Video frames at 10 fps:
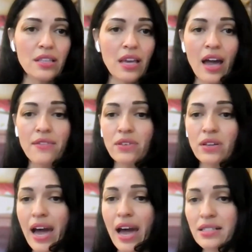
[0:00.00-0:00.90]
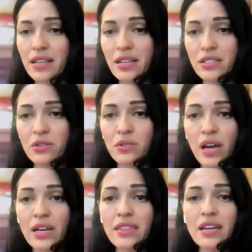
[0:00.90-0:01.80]
They have access to
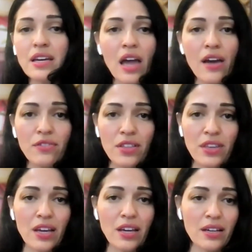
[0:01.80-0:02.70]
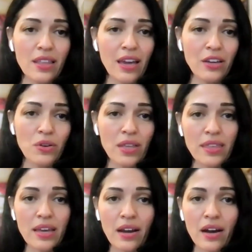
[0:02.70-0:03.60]
anything and everything that you
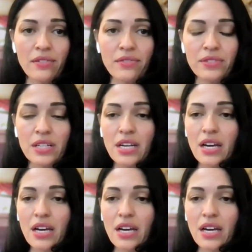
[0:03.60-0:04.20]
can think of,